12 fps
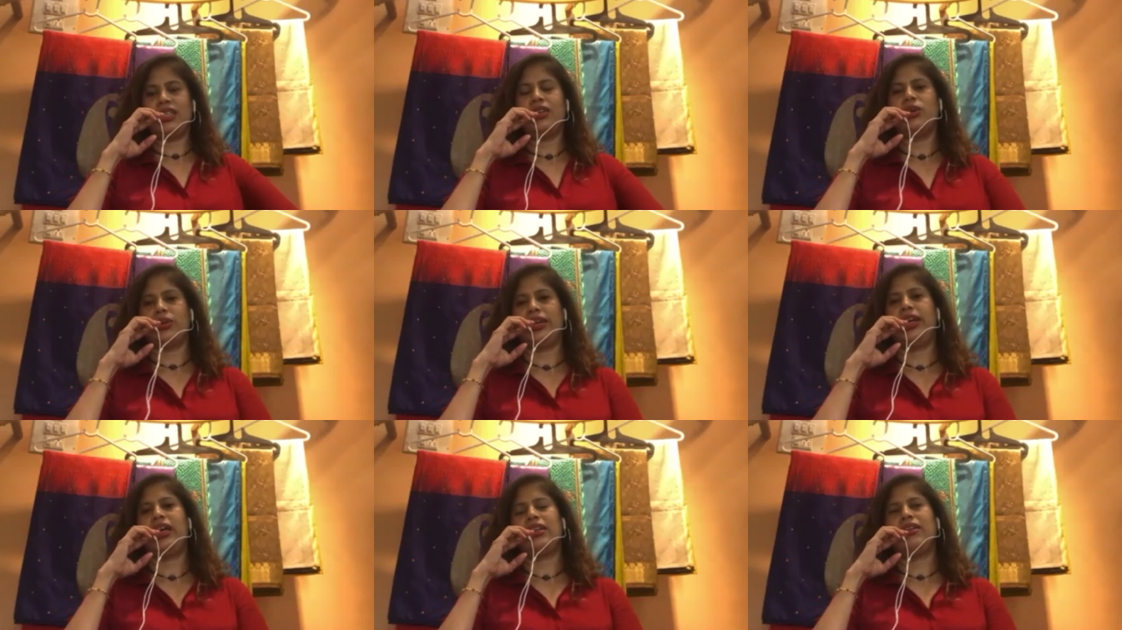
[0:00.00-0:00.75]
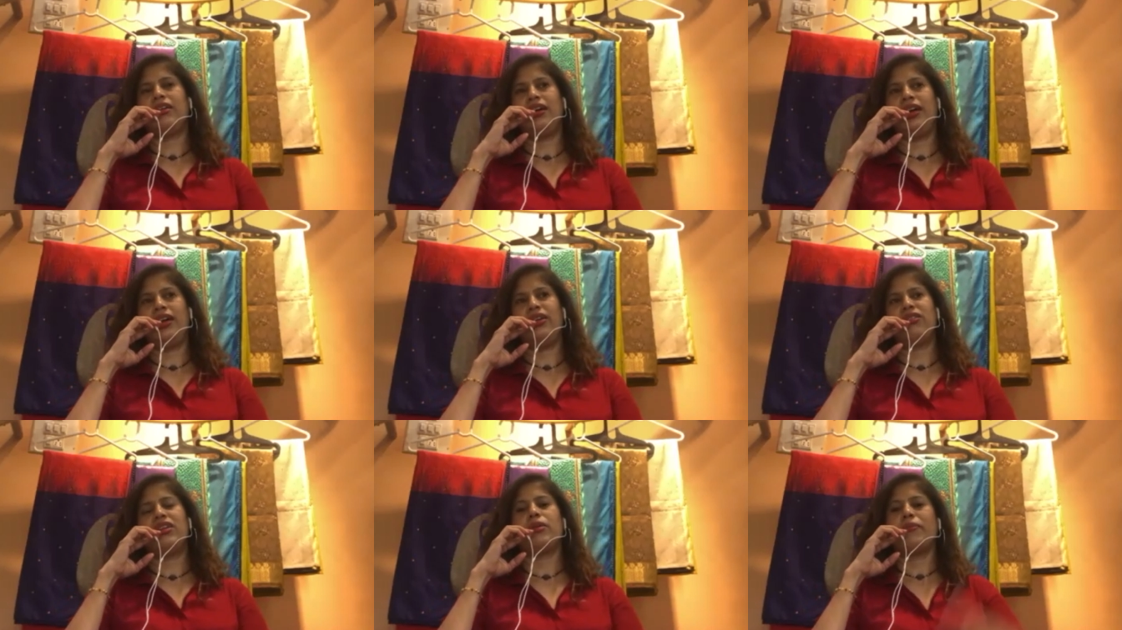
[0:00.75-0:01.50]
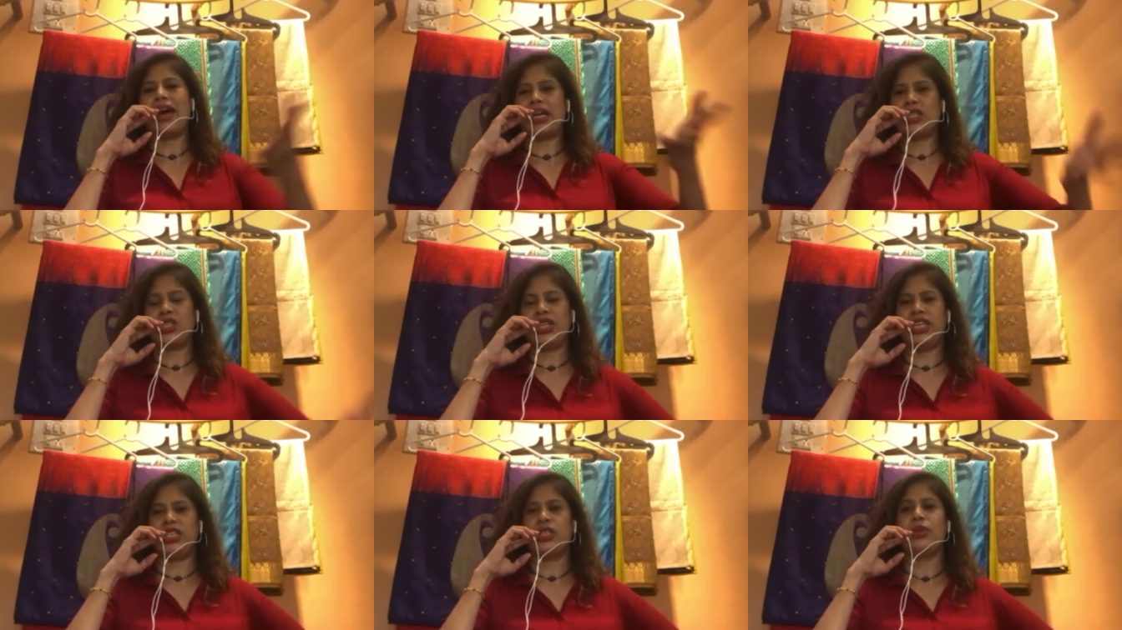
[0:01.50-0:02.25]
Okay. At the end of the
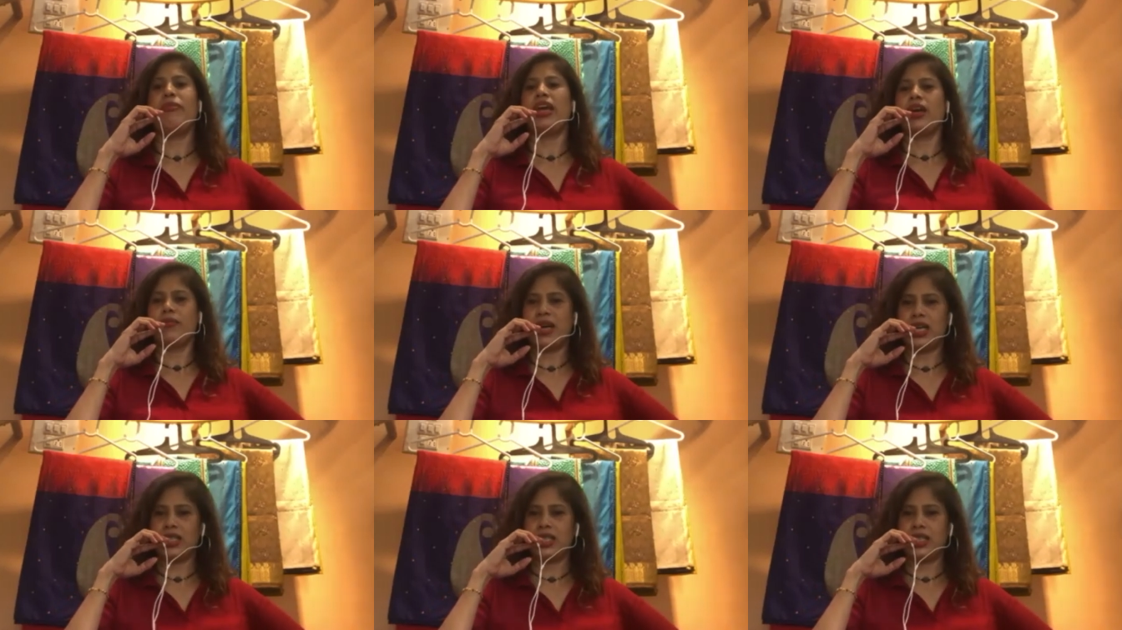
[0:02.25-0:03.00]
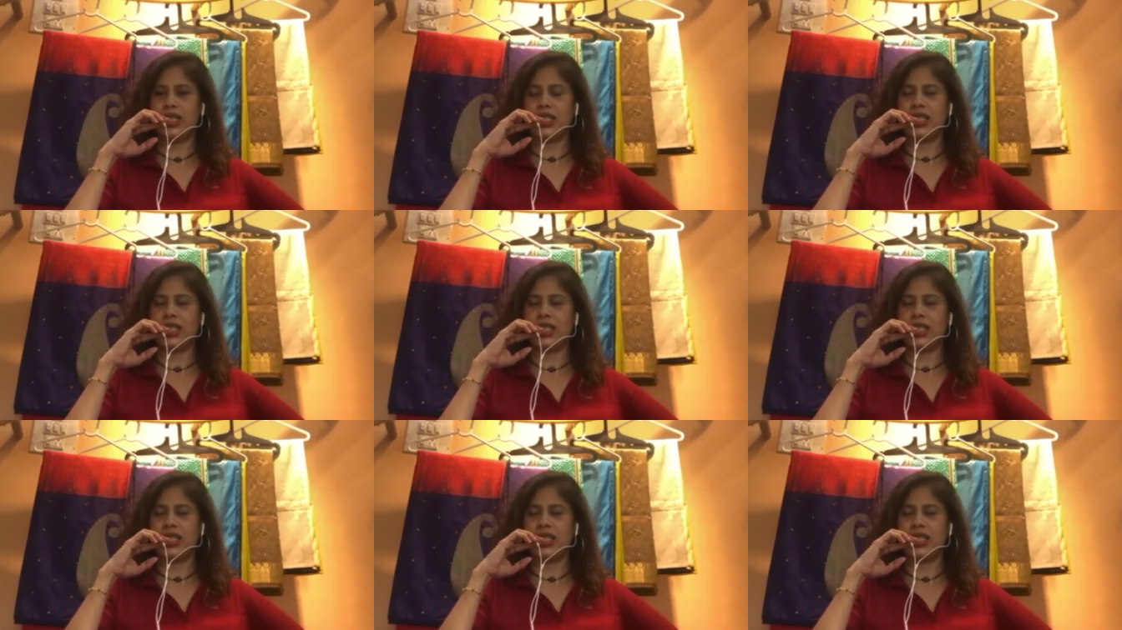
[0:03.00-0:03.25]
backstage, makeup artist,